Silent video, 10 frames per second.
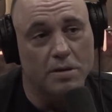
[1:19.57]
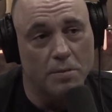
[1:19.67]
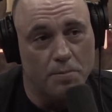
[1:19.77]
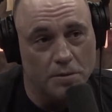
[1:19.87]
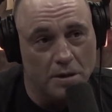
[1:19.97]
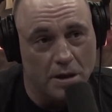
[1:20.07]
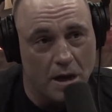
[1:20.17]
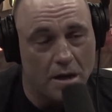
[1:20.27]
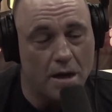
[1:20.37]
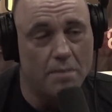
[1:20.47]
someone pulled a
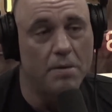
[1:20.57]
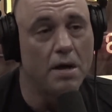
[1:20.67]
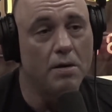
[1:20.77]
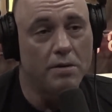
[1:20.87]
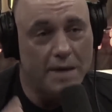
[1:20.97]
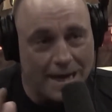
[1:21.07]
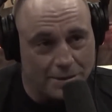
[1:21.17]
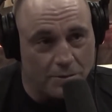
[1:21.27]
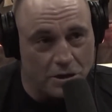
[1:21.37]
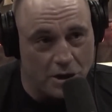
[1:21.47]
gun on him.
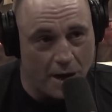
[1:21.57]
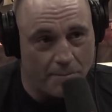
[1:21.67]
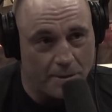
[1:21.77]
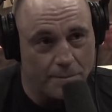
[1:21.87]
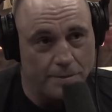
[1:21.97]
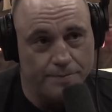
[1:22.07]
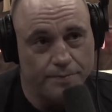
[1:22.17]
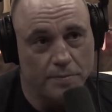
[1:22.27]
That's when he shot people.